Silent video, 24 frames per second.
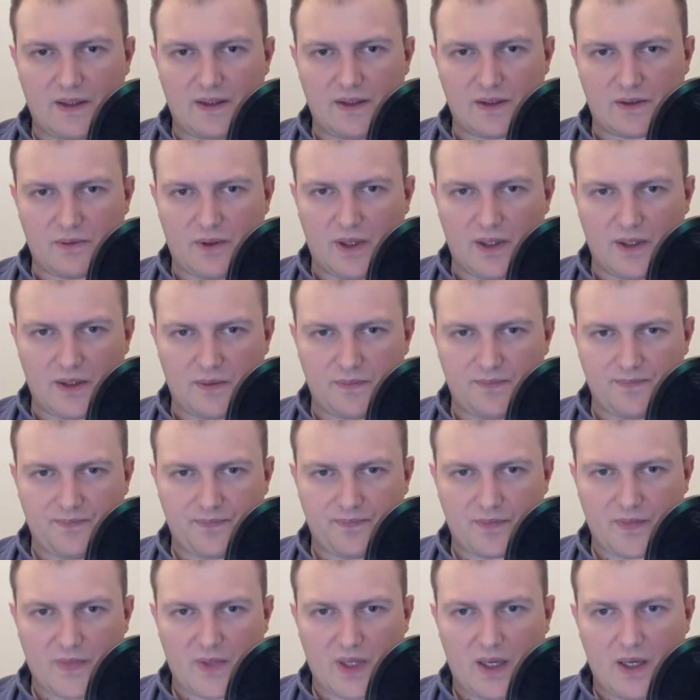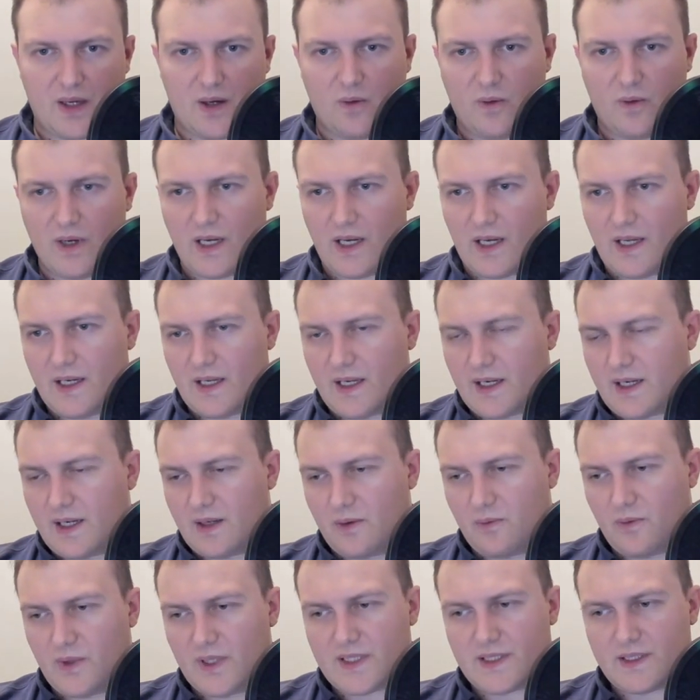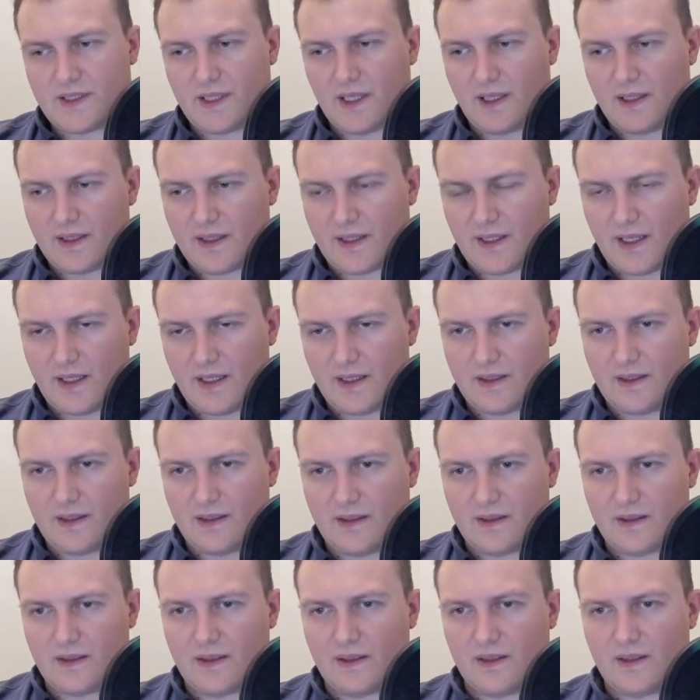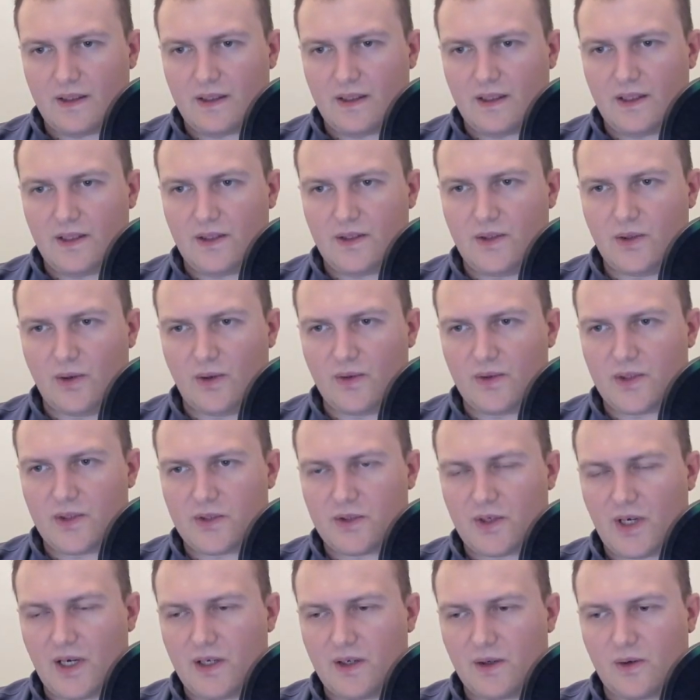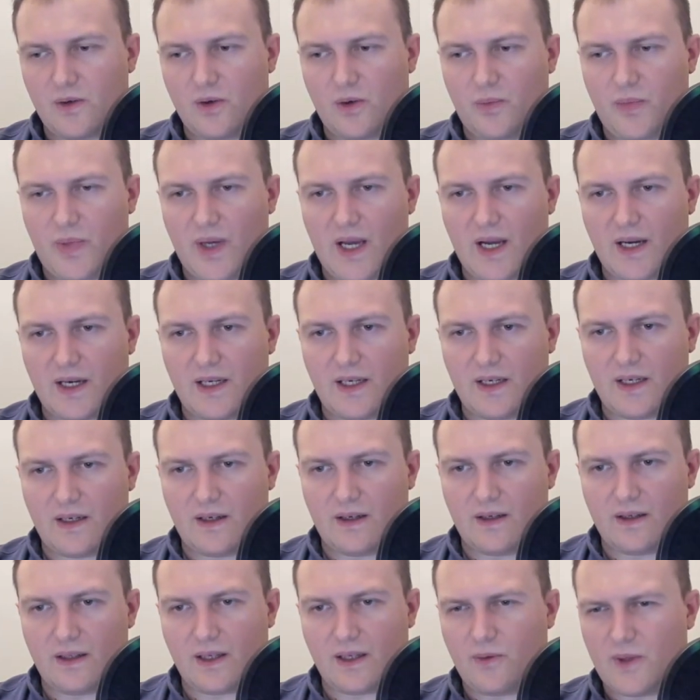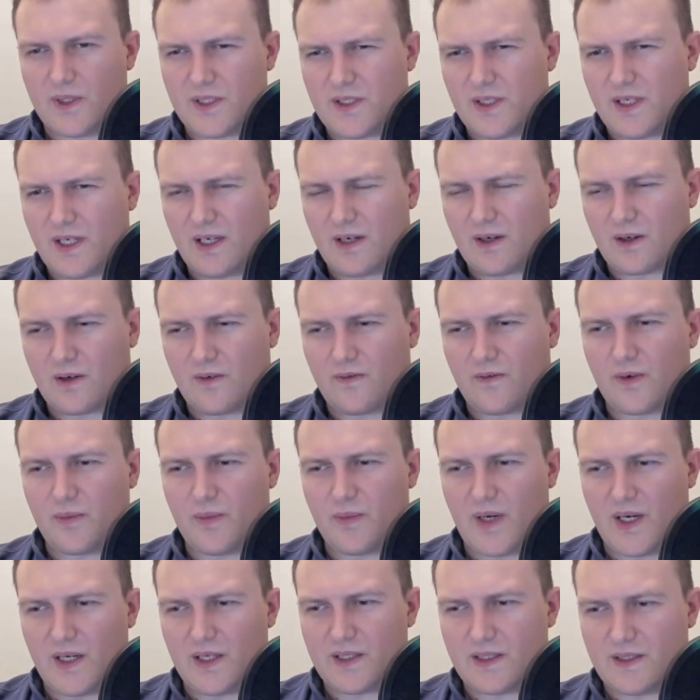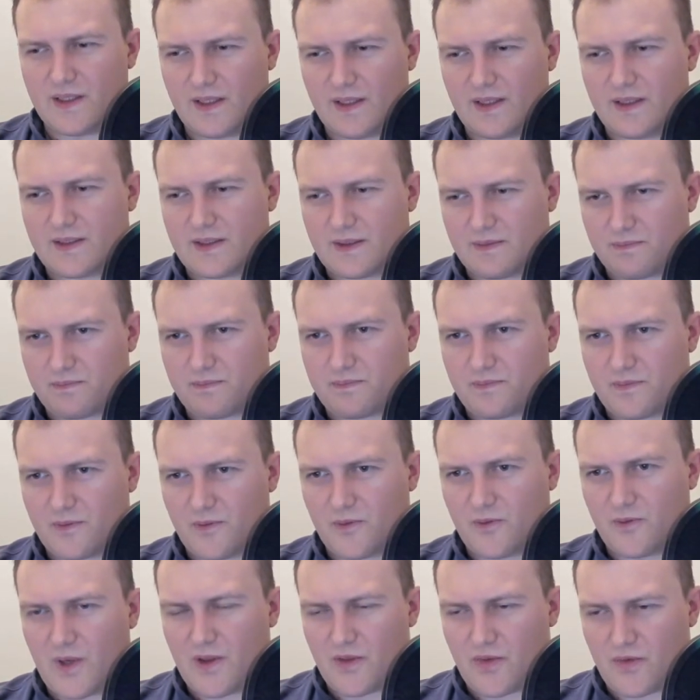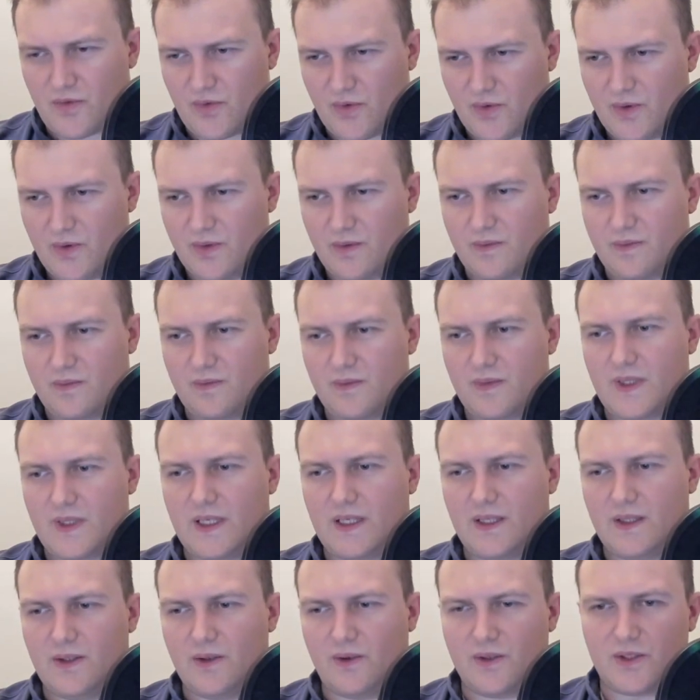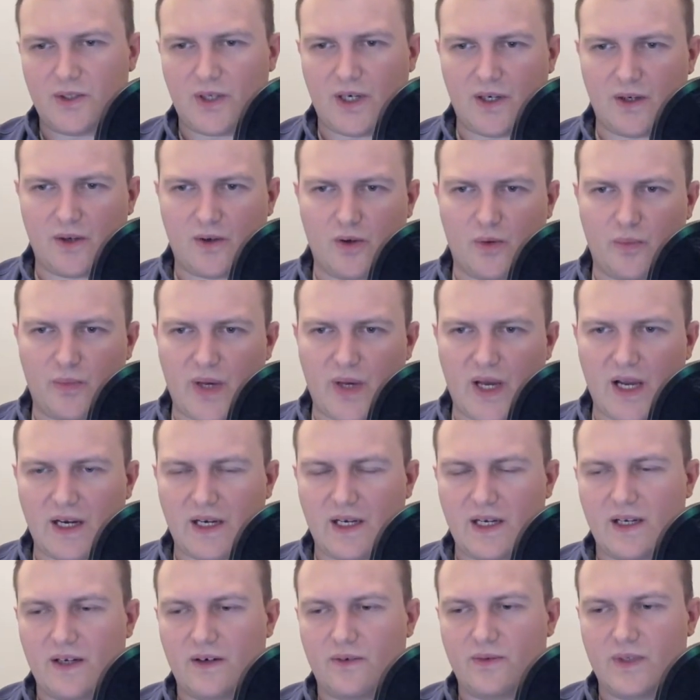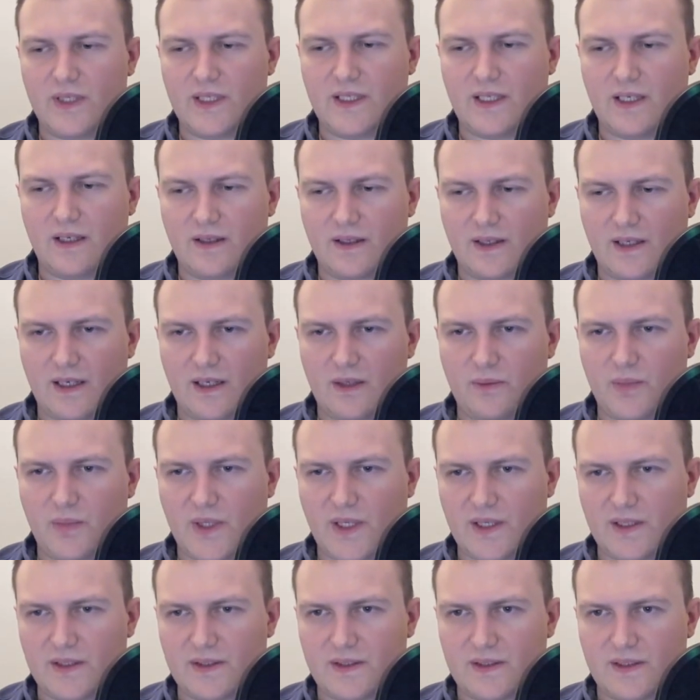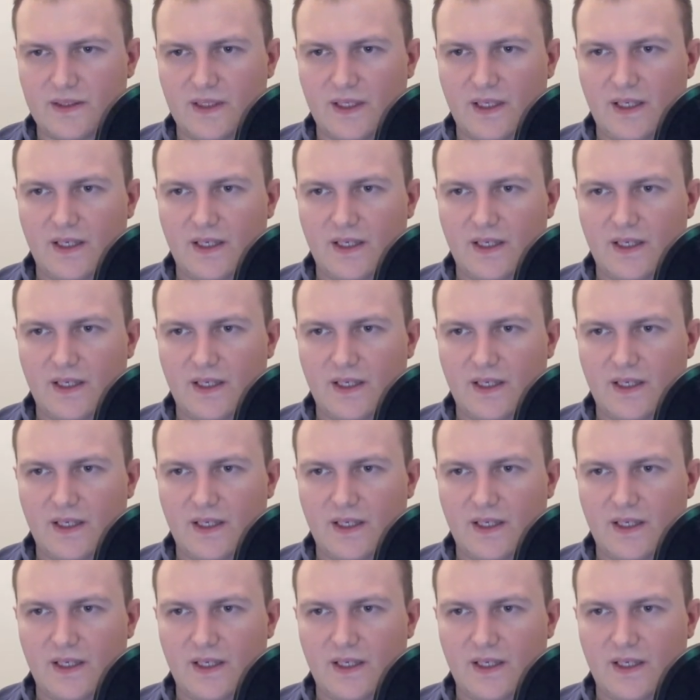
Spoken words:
this wallet. Well, and again, once delegated, don't try to go back here. Like once you get a confirmation that it's went through, don't try to go back here and redelegate, because